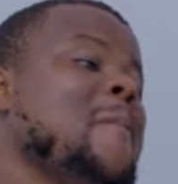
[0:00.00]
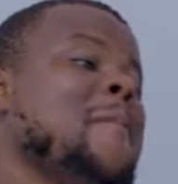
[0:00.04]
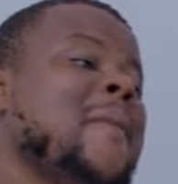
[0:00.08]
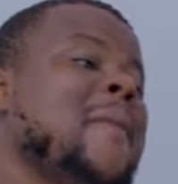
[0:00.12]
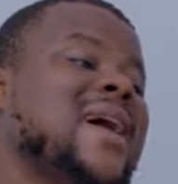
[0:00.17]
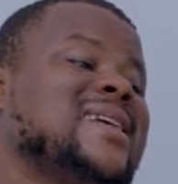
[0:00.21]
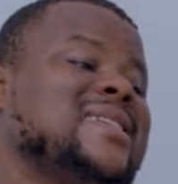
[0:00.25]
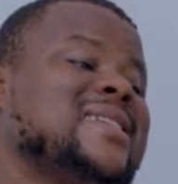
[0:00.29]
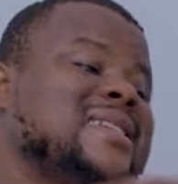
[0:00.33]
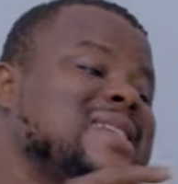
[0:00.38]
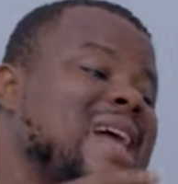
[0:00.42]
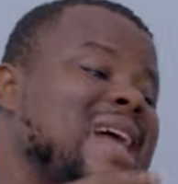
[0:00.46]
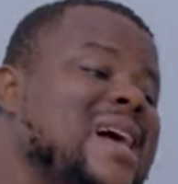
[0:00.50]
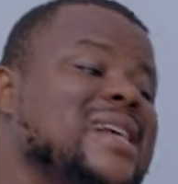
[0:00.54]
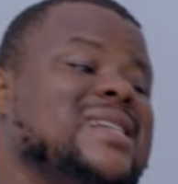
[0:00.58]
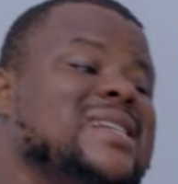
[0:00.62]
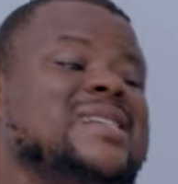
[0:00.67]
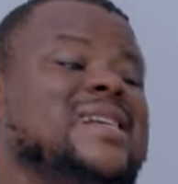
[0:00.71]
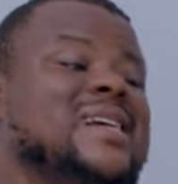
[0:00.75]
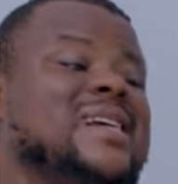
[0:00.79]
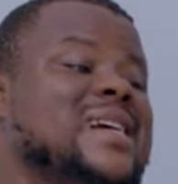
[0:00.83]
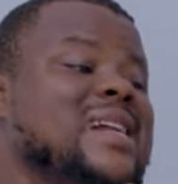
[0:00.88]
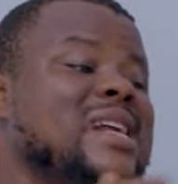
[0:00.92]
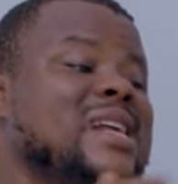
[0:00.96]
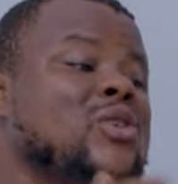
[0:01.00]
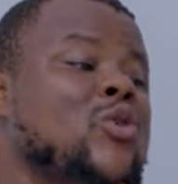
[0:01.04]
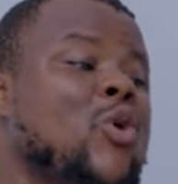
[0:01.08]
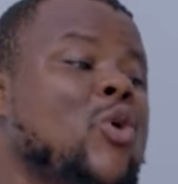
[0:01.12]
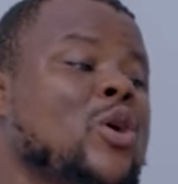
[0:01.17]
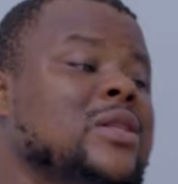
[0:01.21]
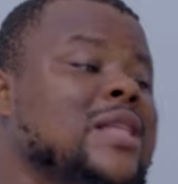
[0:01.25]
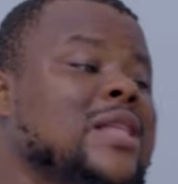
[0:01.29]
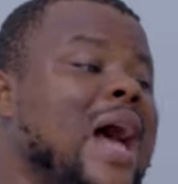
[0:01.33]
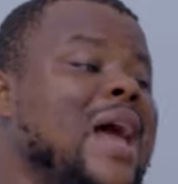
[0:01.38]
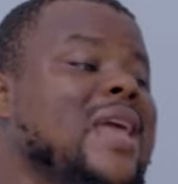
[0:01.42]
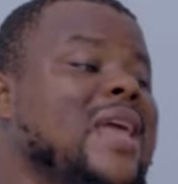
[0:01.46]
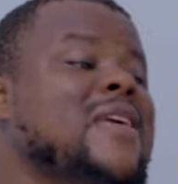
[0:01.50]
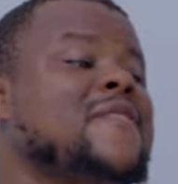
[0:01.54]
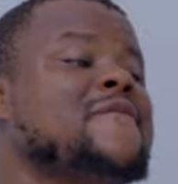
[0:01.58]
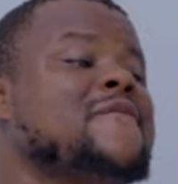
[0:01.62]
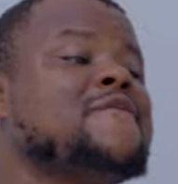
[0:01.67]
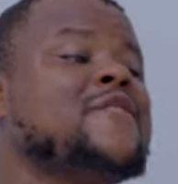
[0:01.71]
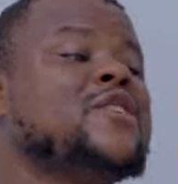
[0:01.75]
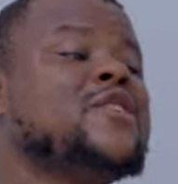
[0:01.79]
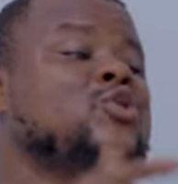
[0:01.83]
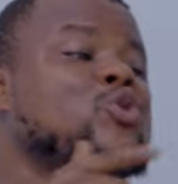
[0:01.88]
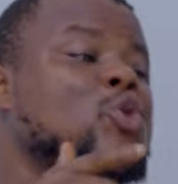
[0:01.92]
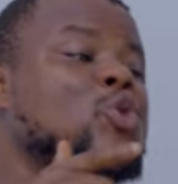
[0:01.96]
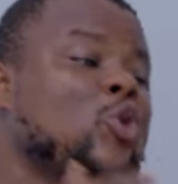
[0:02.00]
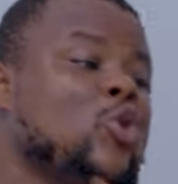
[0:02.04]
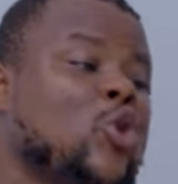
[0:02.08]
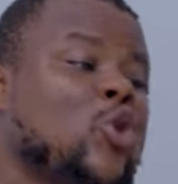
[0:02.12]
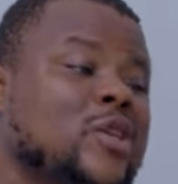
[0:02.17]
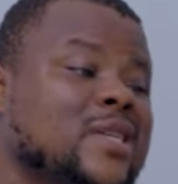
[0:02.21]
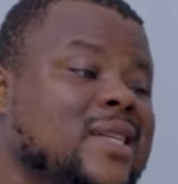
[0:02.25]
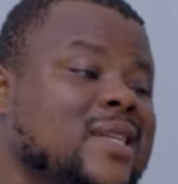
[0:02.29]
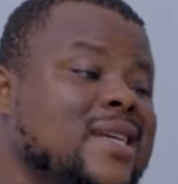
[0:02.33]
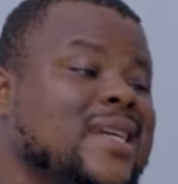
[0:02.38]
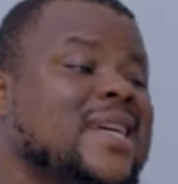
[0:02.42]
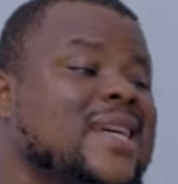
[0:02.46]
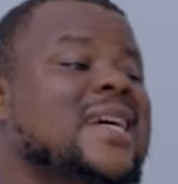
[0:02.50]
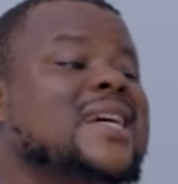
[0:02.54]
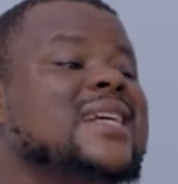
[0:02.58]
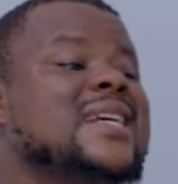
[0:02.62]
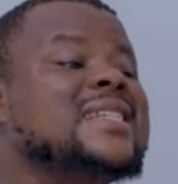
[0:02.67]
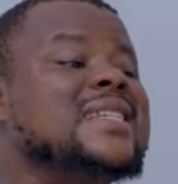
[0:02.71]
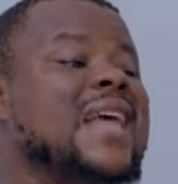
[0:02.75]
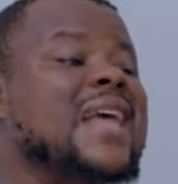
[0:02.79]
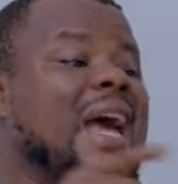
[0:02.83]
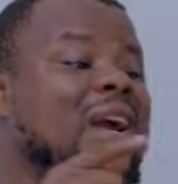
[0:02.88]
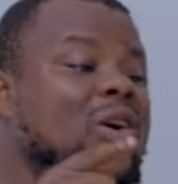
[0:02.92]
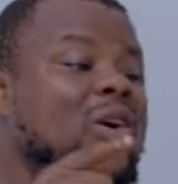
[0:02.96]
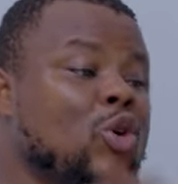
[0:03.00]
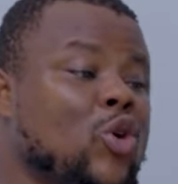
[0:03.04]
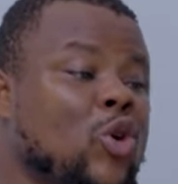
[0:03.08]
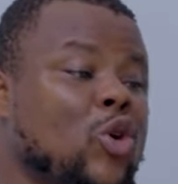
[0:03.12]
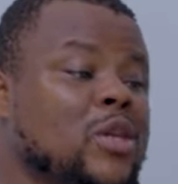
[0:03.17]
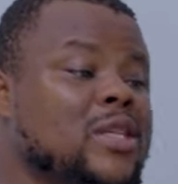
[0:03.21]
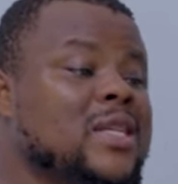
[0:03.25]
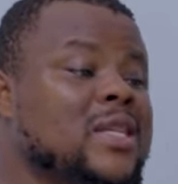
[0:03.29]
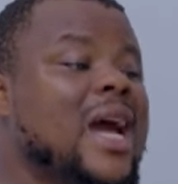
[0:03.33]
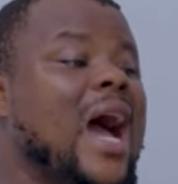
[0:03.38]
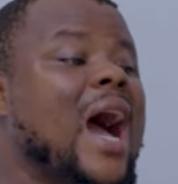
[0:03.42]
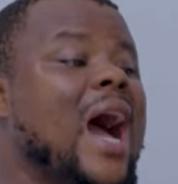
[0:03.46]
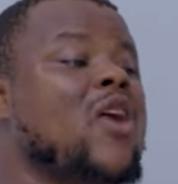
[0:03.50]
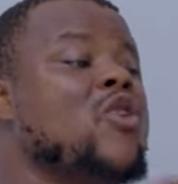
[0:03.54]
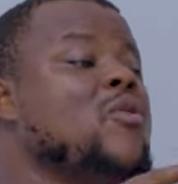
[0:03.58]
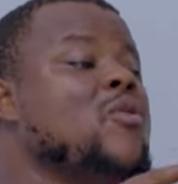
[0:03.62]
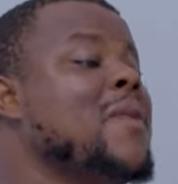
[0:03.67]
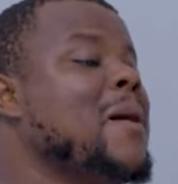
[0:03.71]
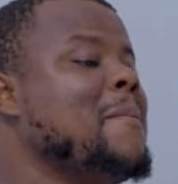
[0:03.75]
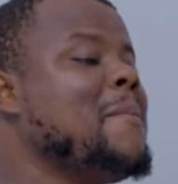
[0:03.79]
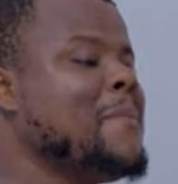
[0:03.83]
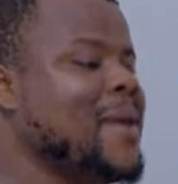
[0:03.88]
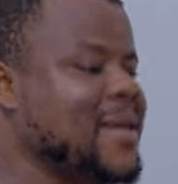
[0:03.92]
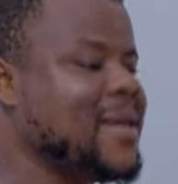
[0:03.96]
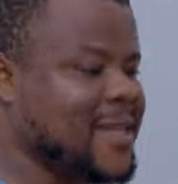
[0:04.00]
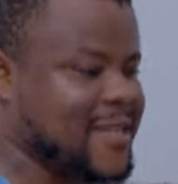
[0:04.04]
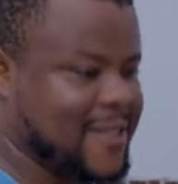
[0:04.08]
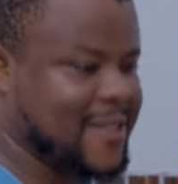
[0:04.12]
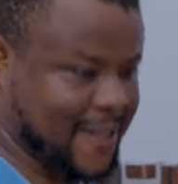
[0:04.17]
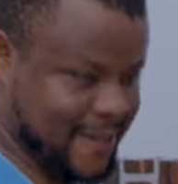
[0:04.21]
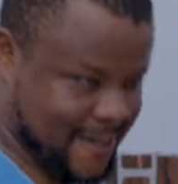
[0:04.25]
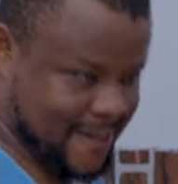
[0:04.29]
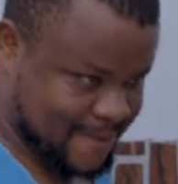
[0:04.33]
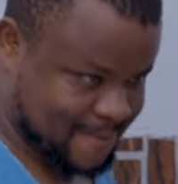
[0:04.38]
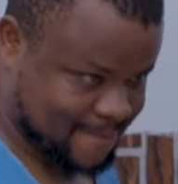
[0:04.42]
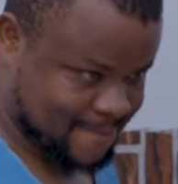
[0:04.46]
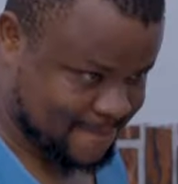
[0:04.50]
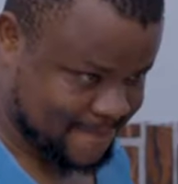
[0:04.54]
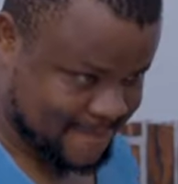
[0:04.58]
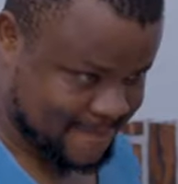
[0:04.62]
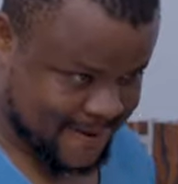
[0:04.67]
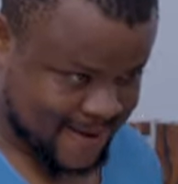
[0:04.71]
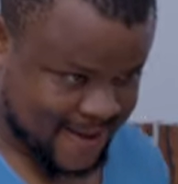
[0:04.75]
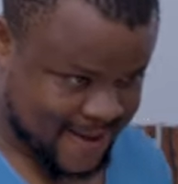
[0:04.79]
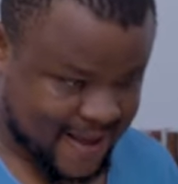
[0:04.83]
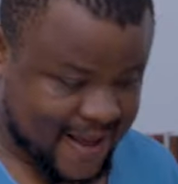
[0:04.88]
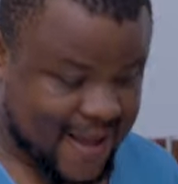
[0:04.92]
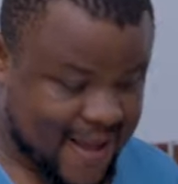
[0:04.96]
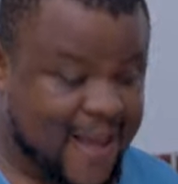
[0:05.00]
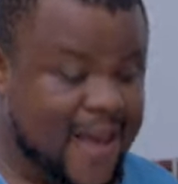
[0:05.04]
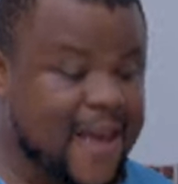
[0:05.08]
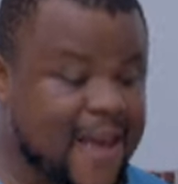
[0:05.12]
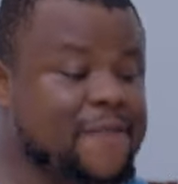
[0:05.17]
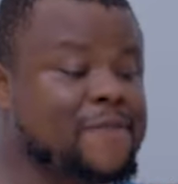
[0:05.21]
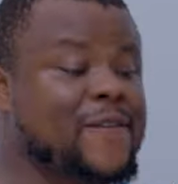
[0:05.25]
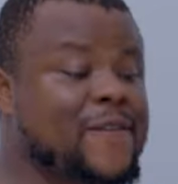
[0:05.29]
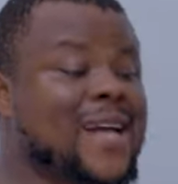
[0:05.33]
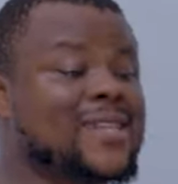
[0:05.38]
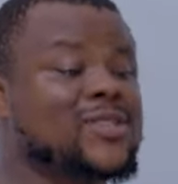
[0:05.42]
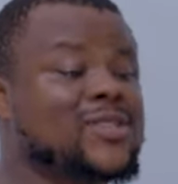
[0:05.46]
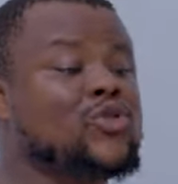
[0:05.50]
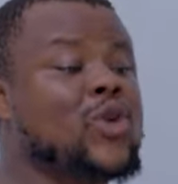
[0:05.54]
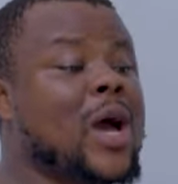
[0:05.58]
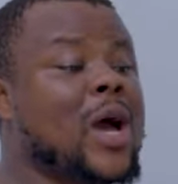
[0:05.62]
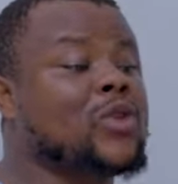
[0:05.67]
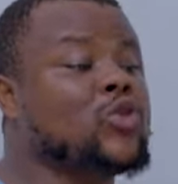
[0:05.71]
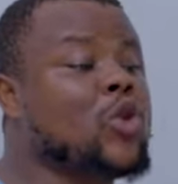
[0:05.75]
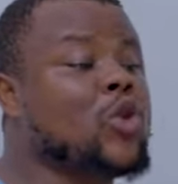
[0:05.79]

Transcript: a master's degree holder in physiology, psychology, and human medicine. In fact, you